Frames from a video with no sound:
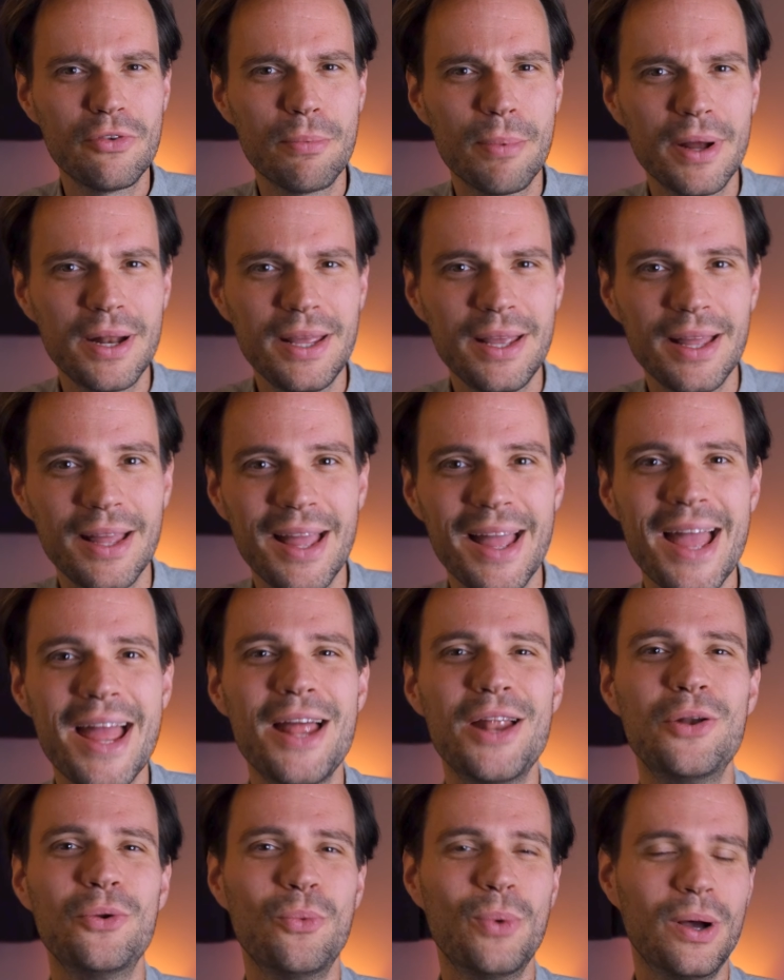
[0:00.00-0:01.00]
everybody
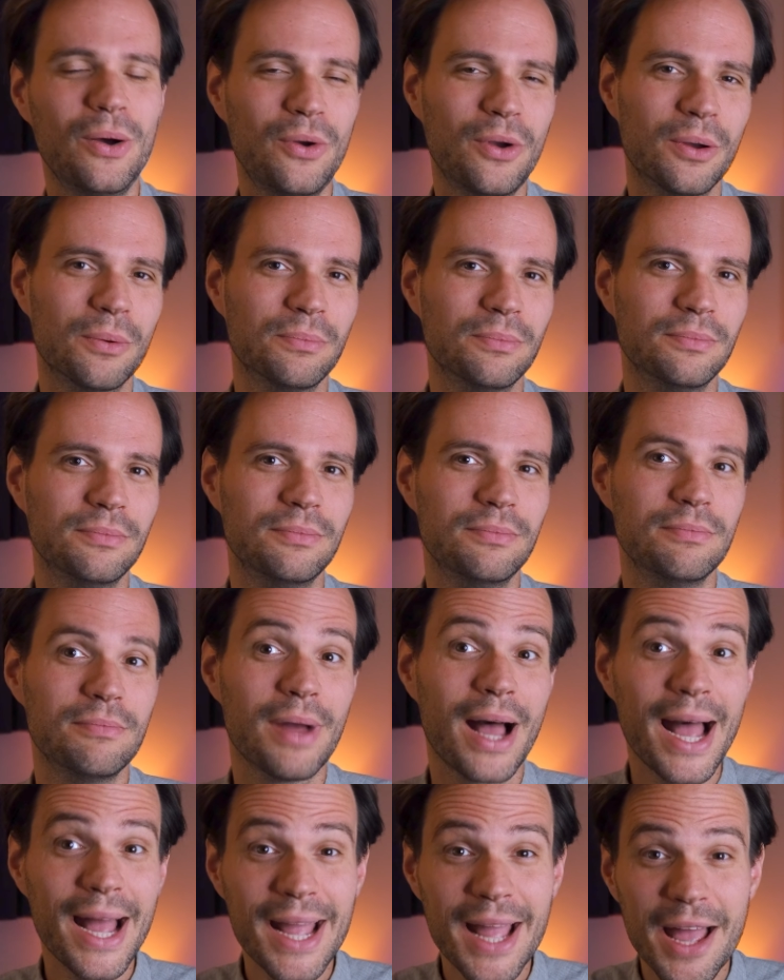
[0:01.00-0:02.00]
and welcome.
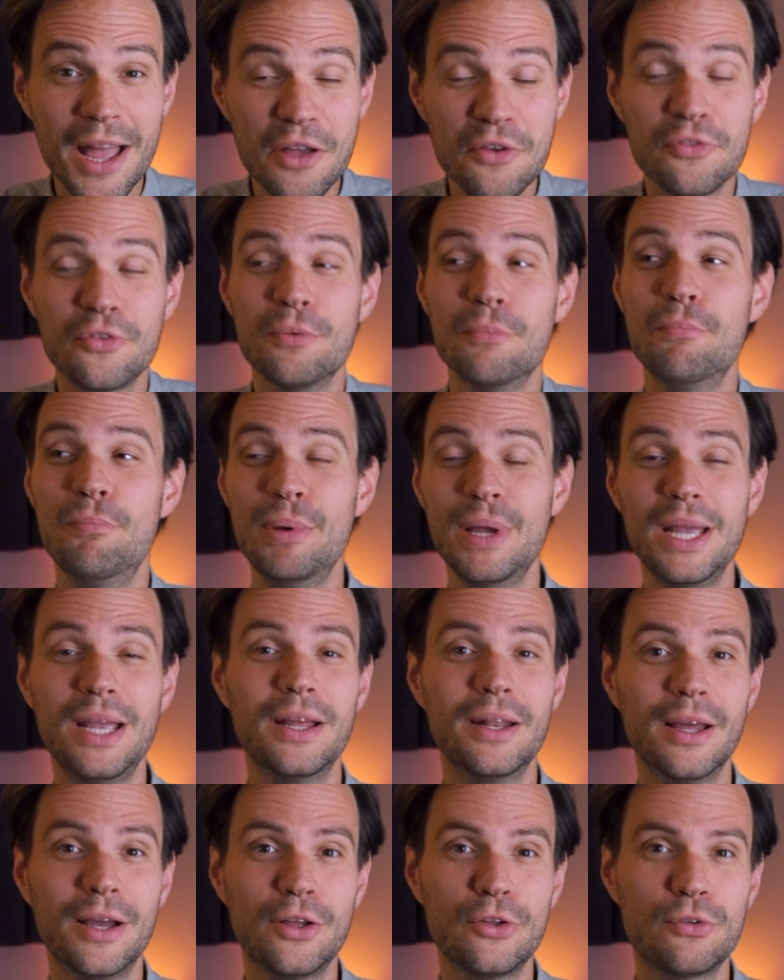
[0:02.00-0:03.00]
I have a big
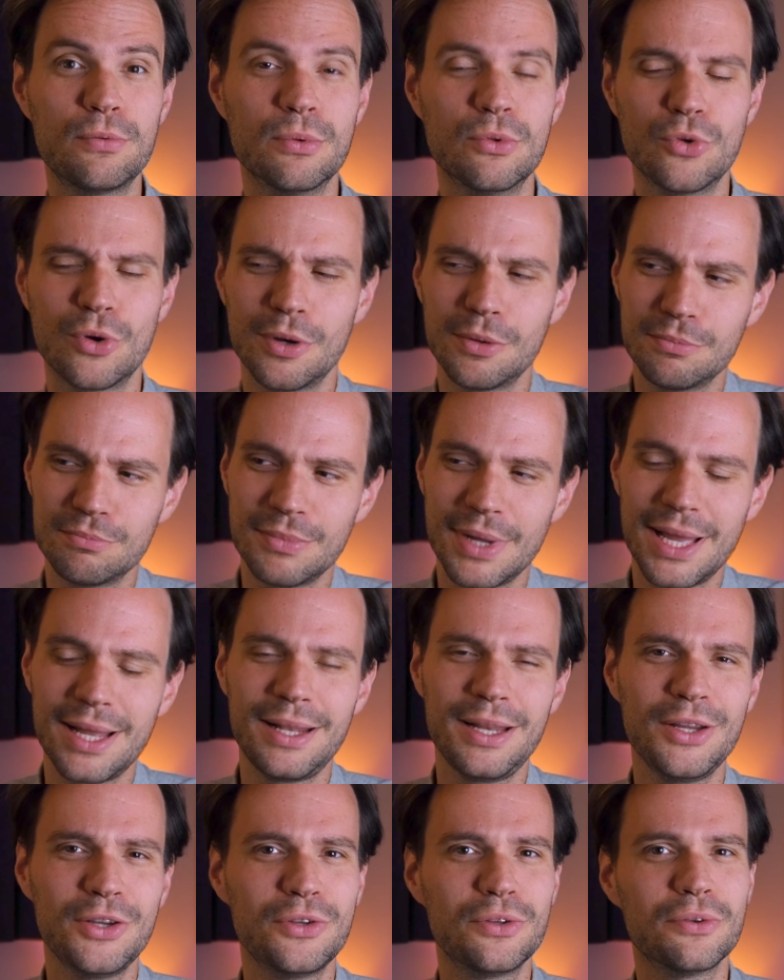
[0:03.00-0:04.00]
announcement, or at
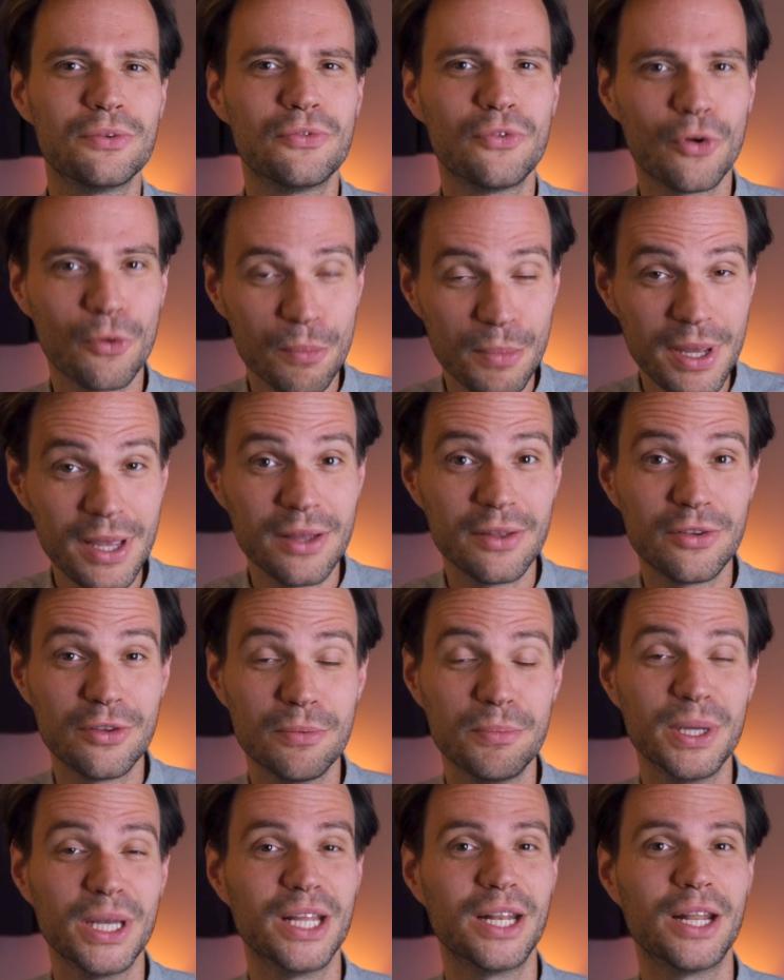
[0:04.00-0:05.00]
least for me it's a
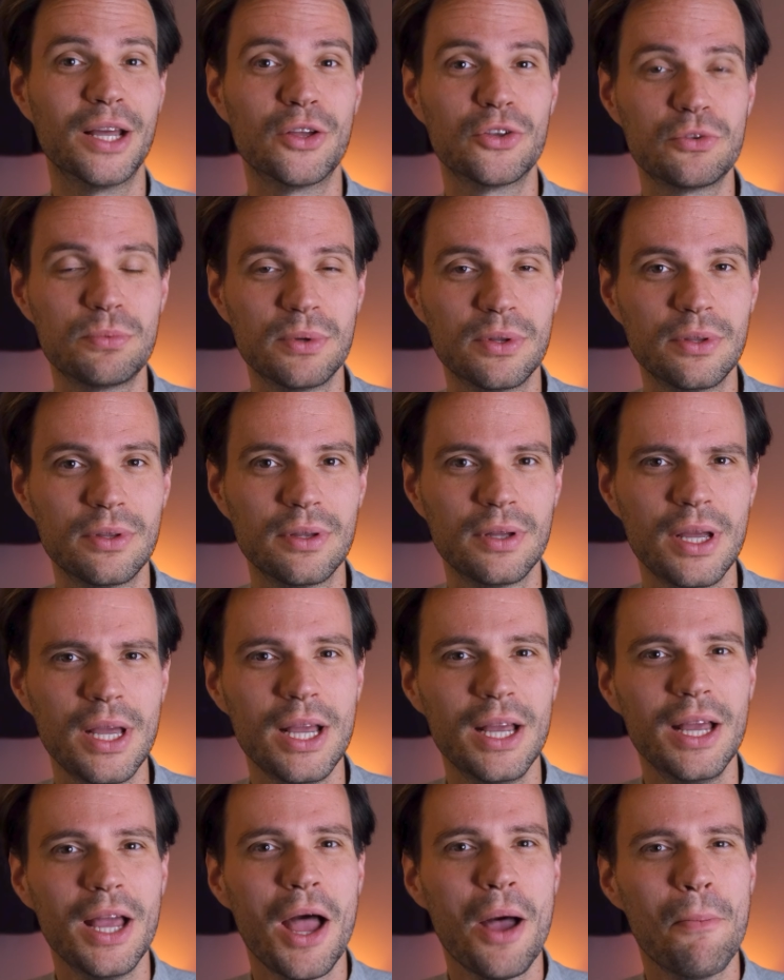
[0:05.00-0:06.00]
big announcement.
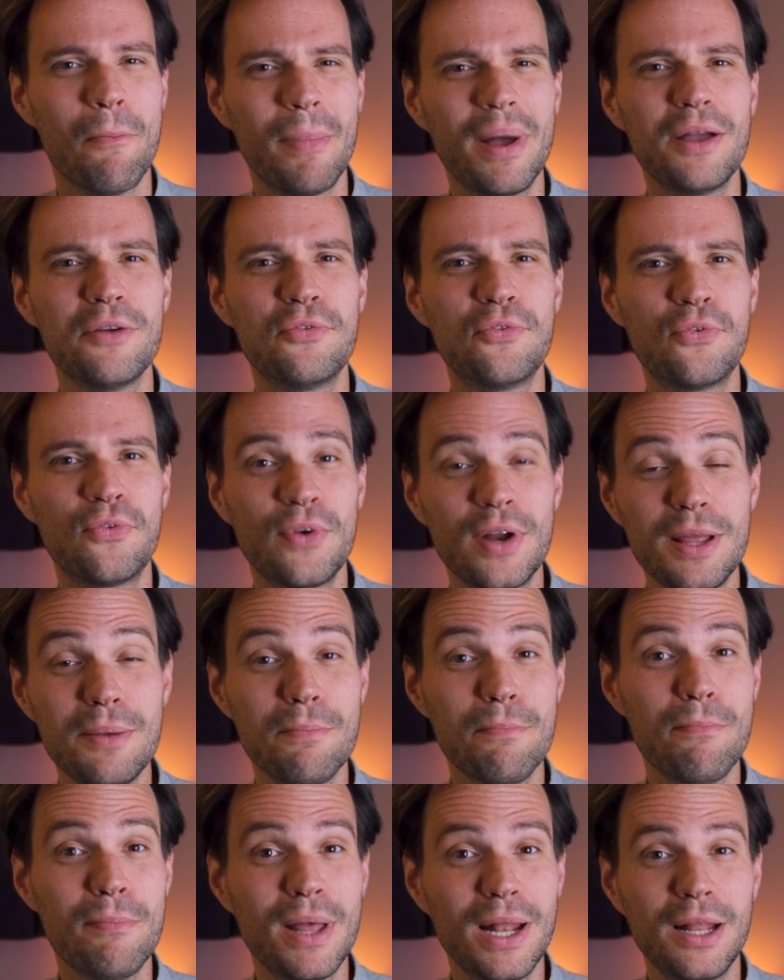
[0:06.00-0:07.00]
My free
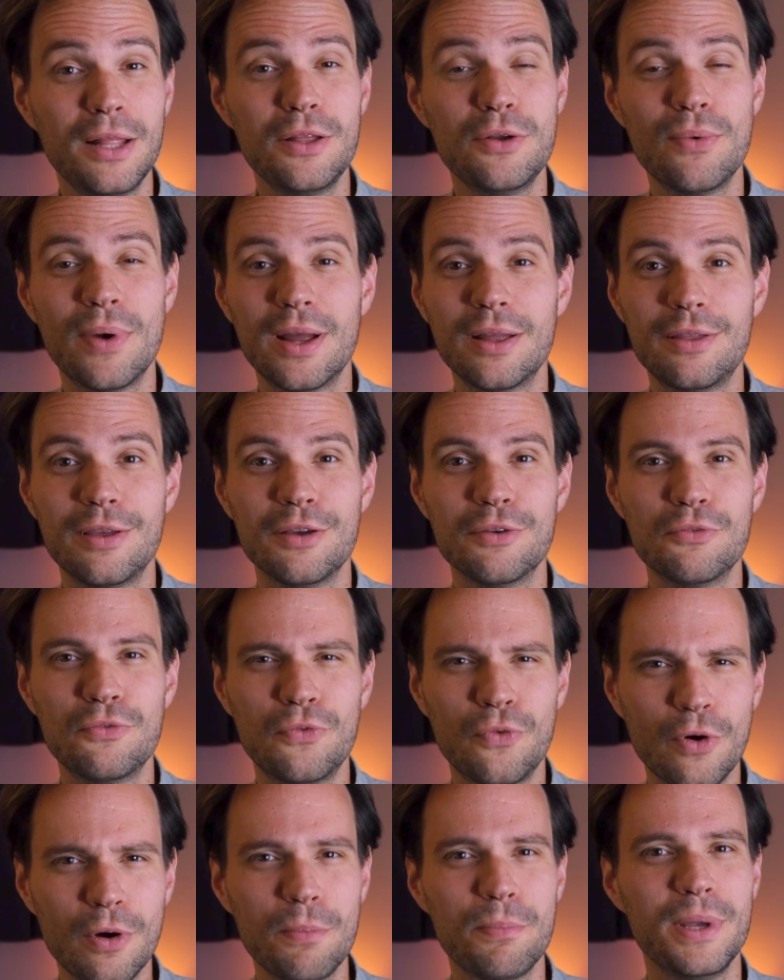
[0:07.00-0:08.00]
melody writing
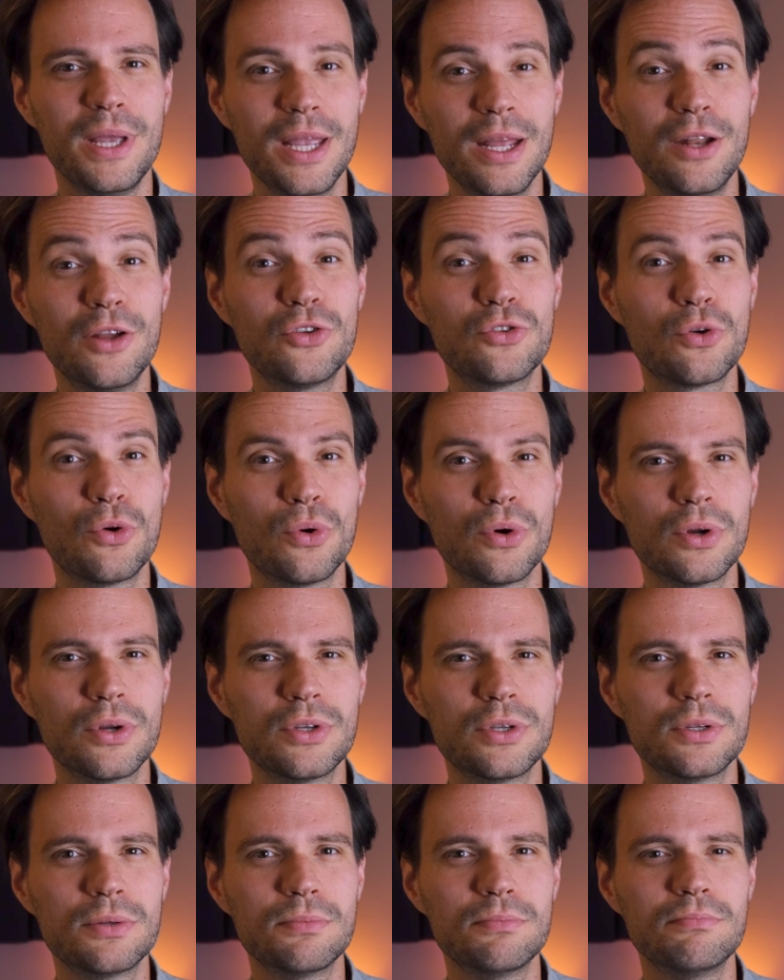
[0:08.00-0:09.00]
for beginners
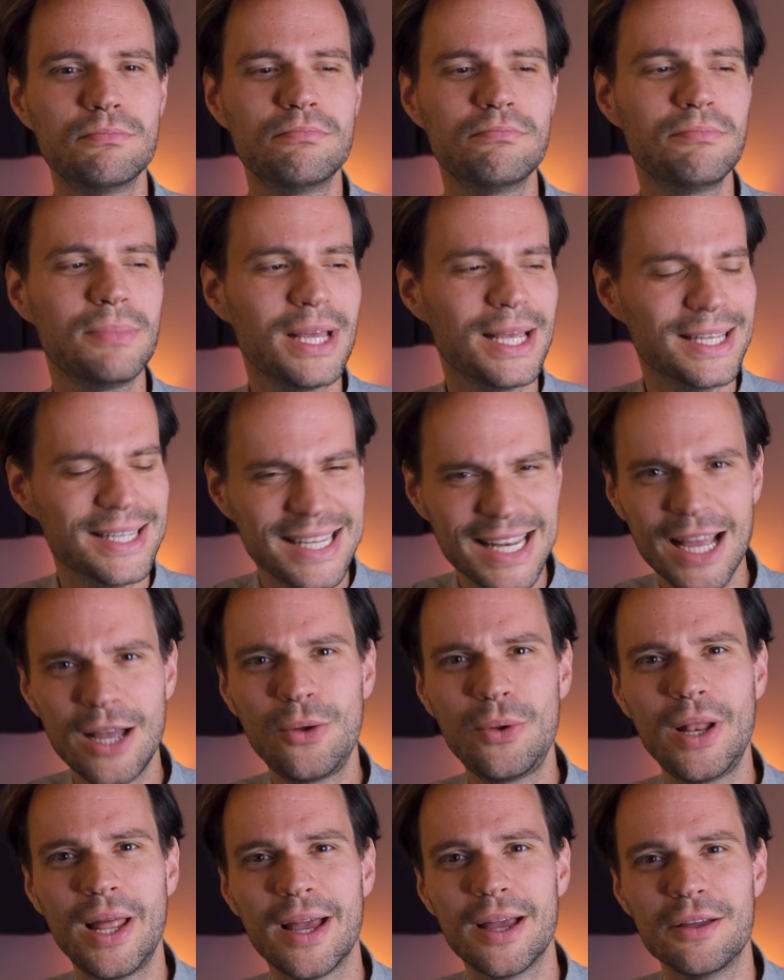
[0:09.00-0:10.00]
course is now
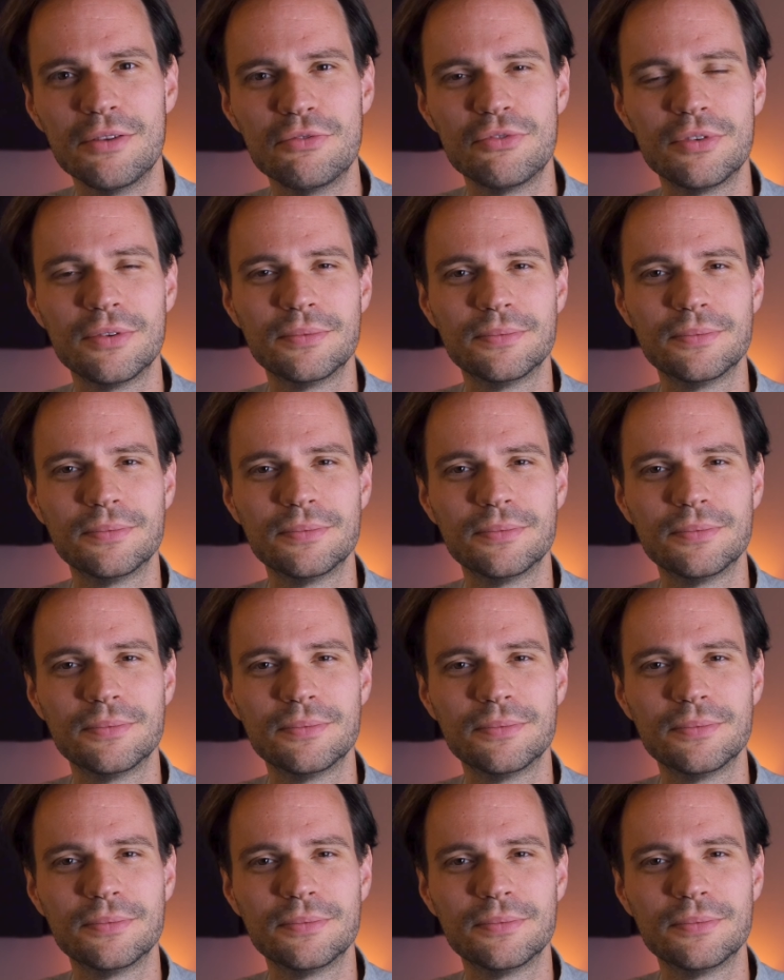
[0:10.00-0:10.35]
live.